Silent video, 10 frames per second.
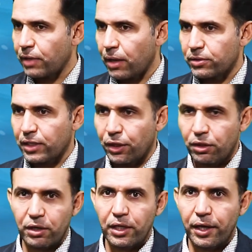I would say
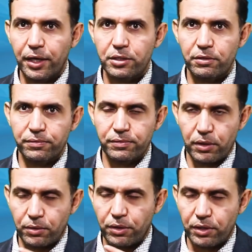3 layers of
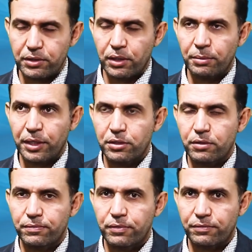3 centimeters
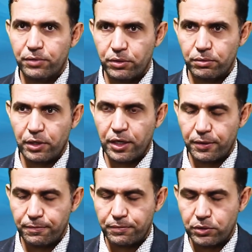of
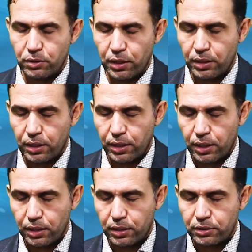your
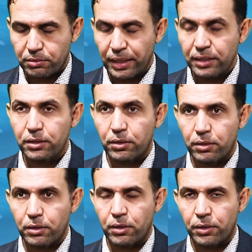cement
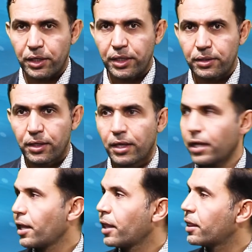or concrete,
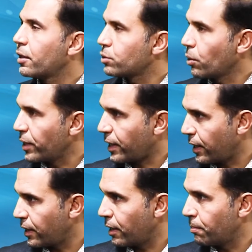so we
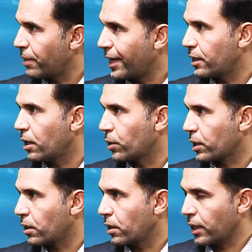can embed
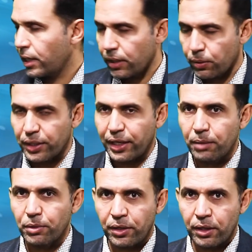our
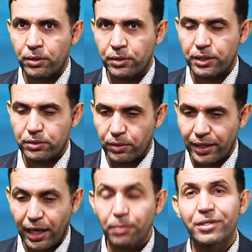cable in the concrete. So
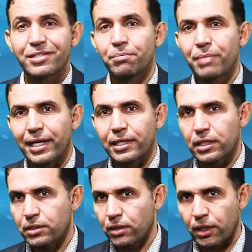the cable is embedded.
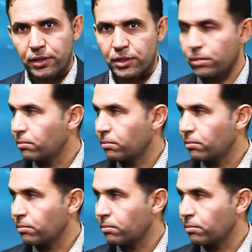It's not